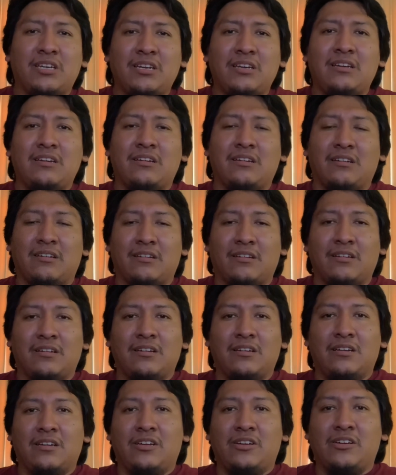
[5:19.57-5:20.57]

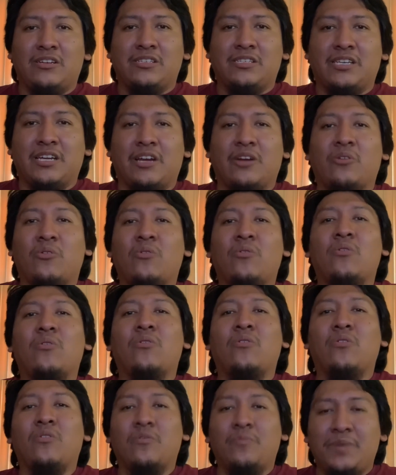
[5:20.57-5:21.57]
you can say
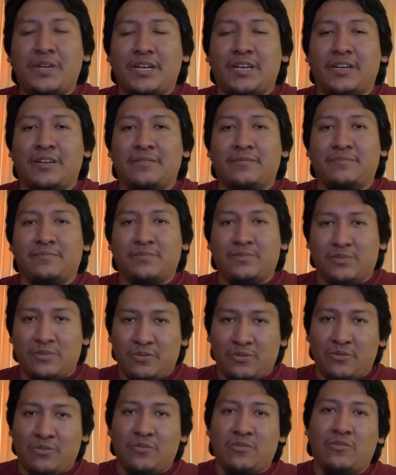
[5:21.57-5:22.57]
oh me,
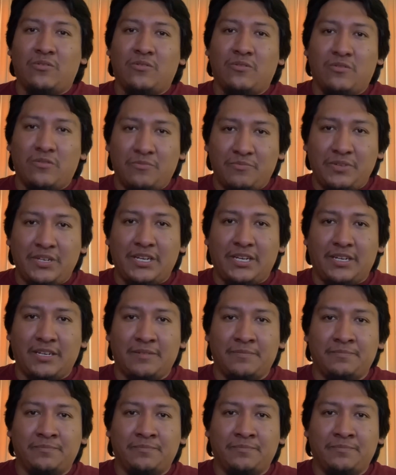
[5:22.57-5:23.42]
oh me.